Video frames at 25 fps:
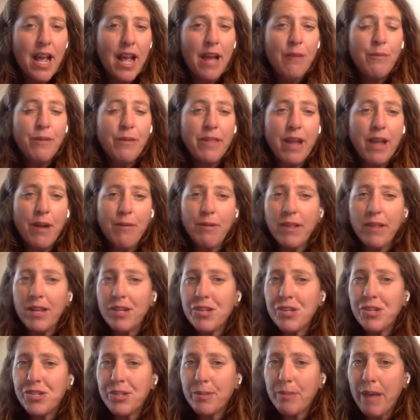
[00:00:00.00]
And when that
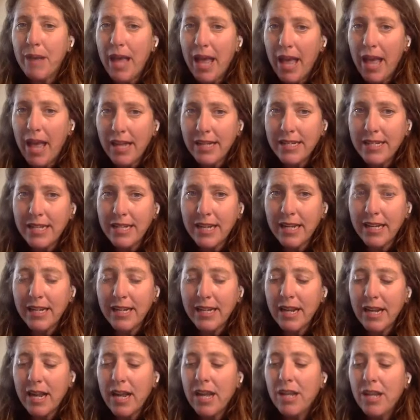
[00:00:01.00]
relationship
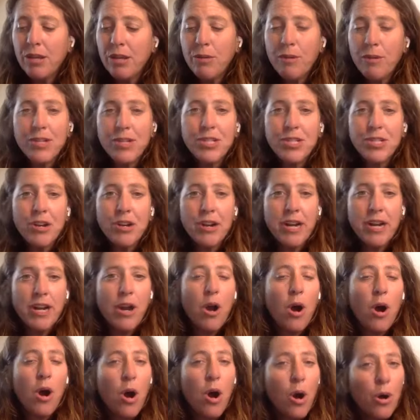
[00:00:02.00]
ended, you are starting
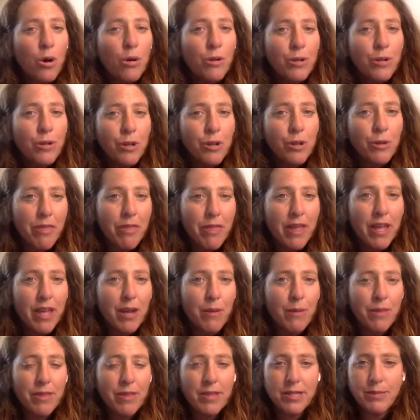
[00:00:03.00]
a whole new
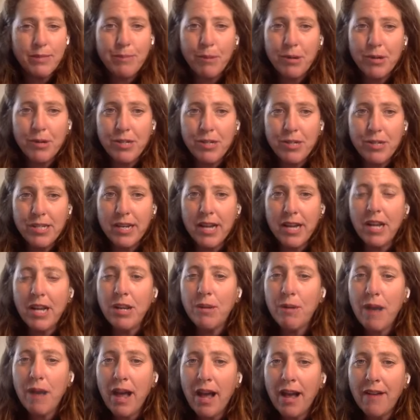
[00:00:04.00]
thing with this person, and
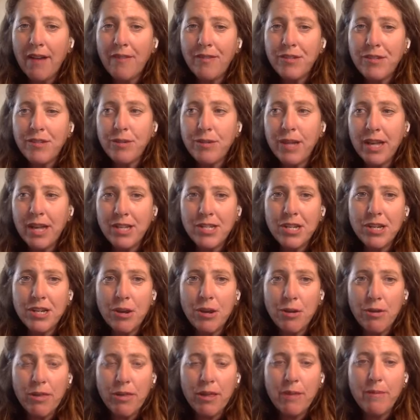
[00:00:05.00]
you have to get to
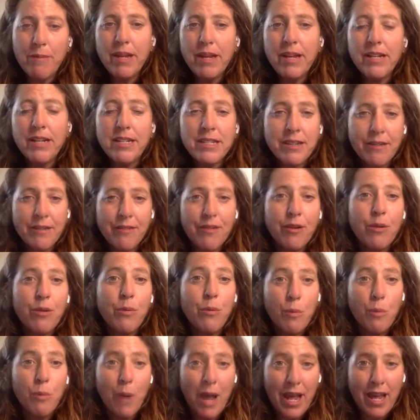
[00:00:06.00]
know them in a different
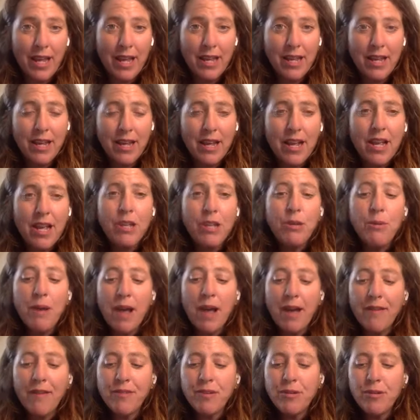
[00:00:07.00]
way. You
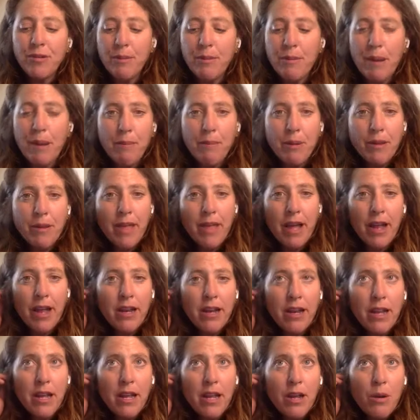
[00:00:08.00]
have to remember
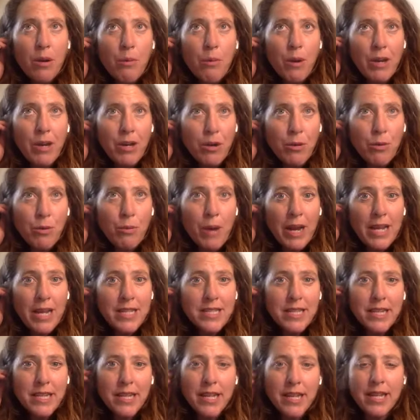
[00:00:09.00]
that when you're
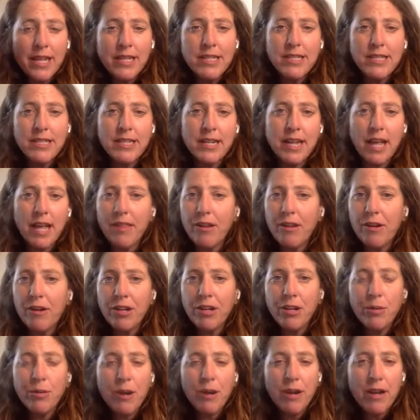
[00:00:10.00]
raising kids
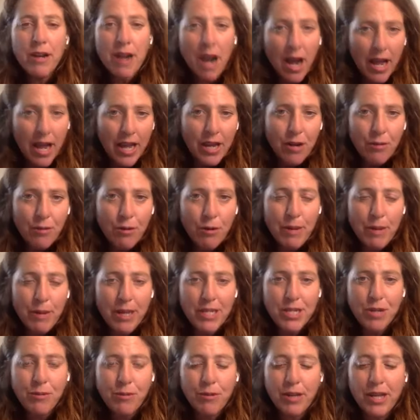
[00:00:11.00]
together, you are not in a
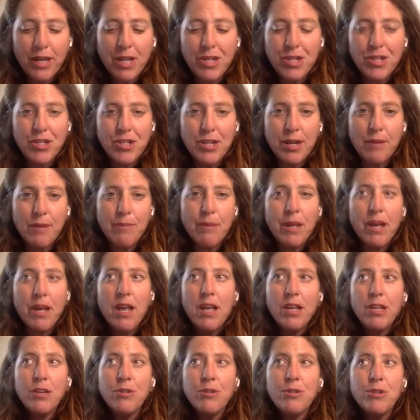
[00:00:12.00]
romantic relationship.
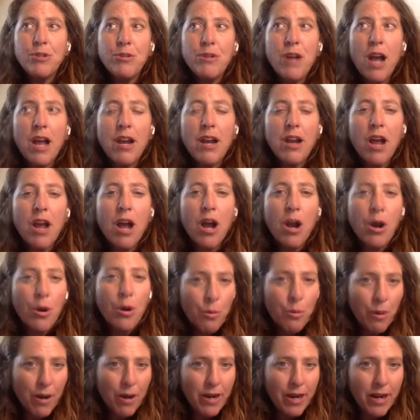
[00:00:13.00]
You do not
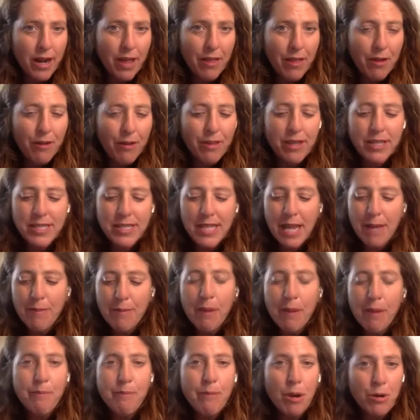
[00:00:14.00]
owe one another the
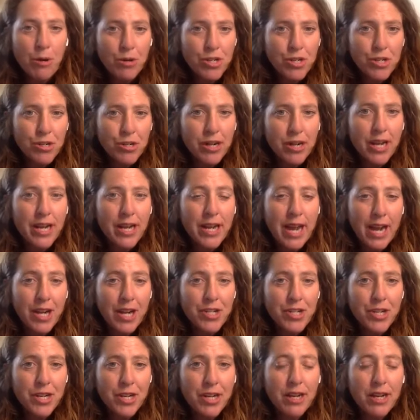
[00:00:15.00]
same emotional
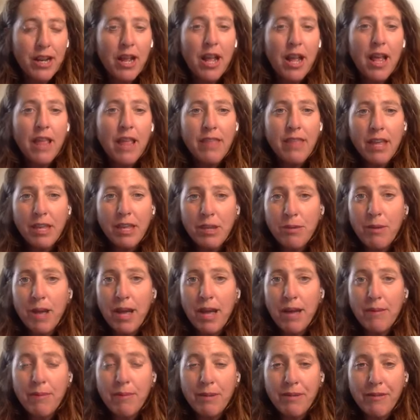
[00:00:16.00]
connection that you
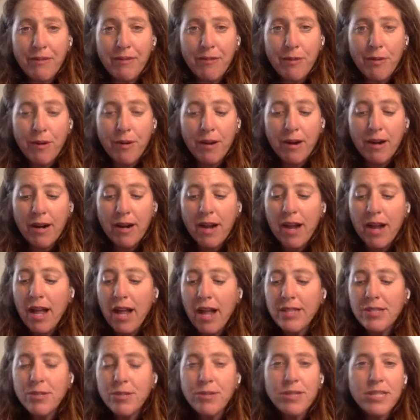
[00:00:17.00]
had before.
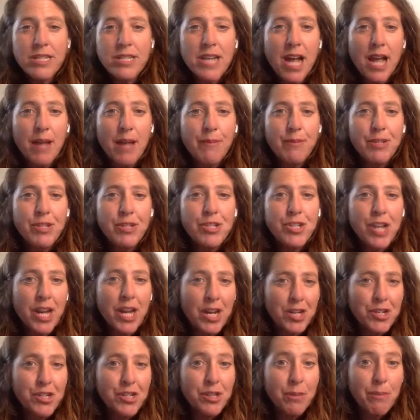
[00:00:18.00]
And so it's time to
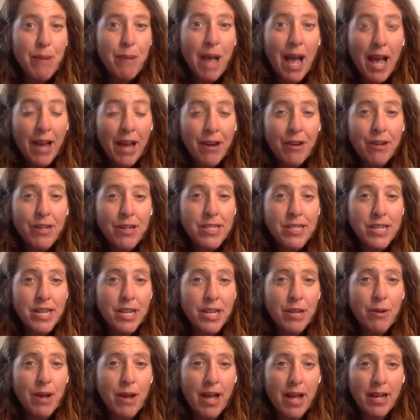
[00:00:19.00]
change the patterns
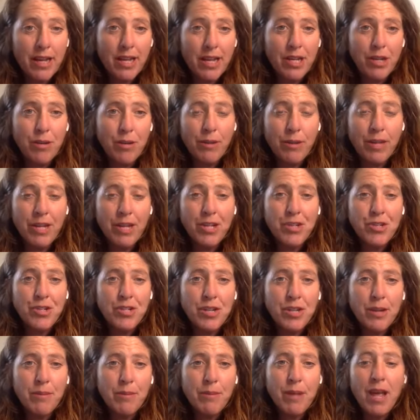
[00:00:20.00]
that you had in your
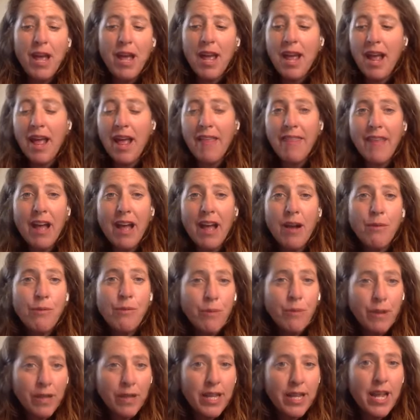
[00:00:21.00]
relationship. And that
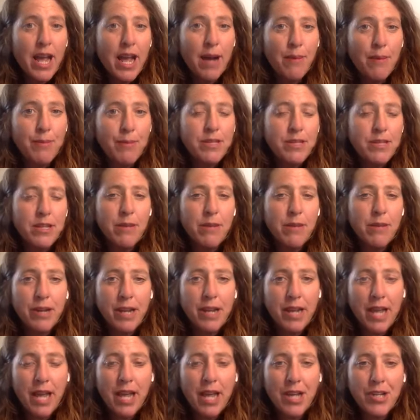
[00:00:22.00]
really helps the
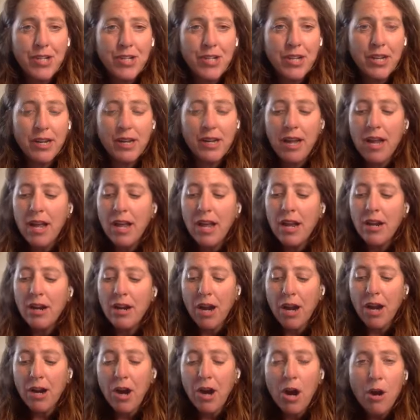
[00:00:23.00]
communication.
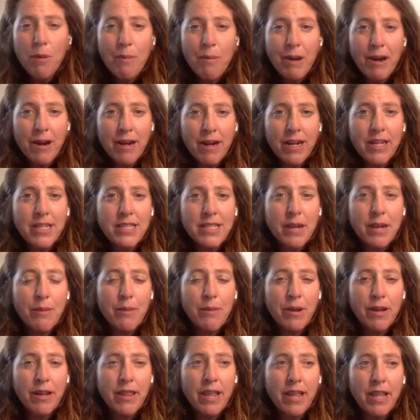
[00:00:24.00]
A co-parent is
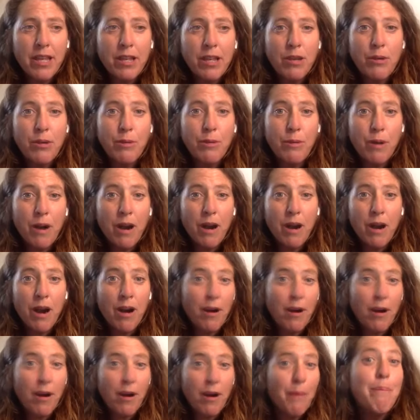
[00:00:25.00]
someone that you
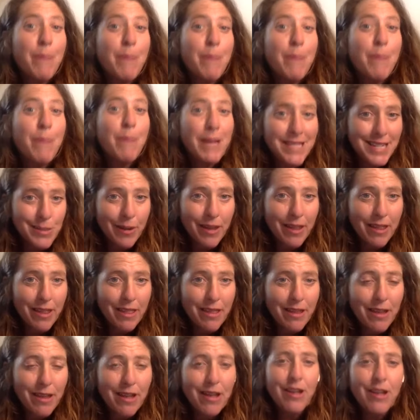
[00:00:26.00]
are in
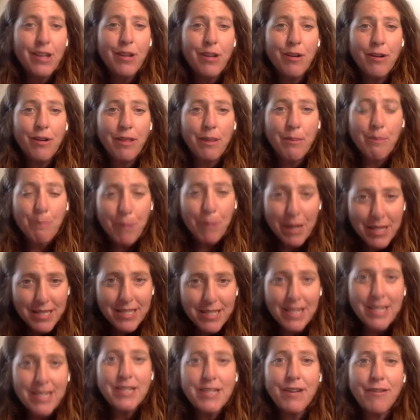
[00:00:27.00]
business with. You're in the
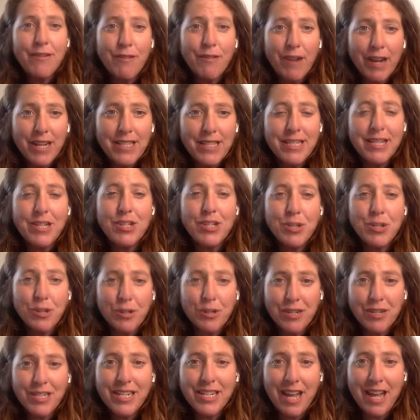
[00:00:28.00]
business of raising
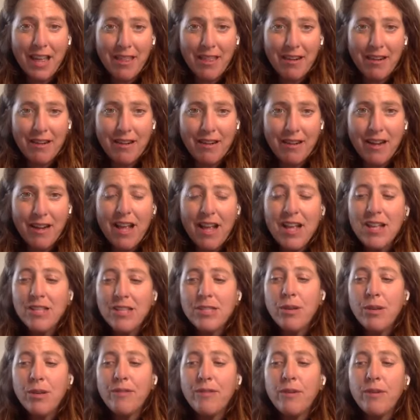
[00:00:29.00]
children together.
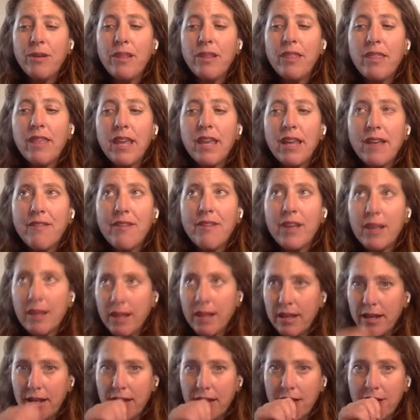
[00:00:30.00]
So if you can think of
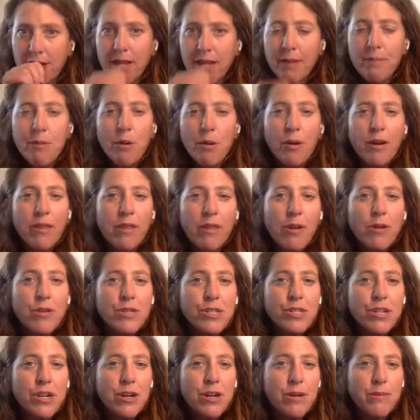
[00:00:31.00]
it kind of more in
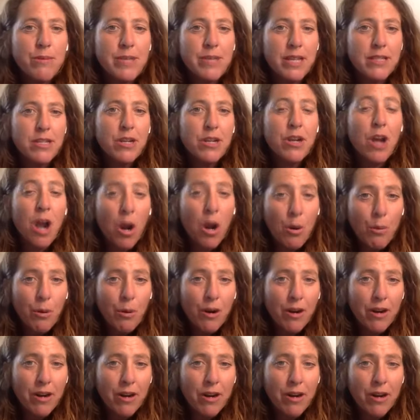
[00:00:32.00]
those terms as a
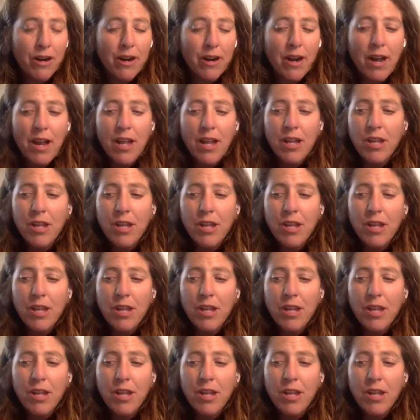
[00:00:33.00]
coworker,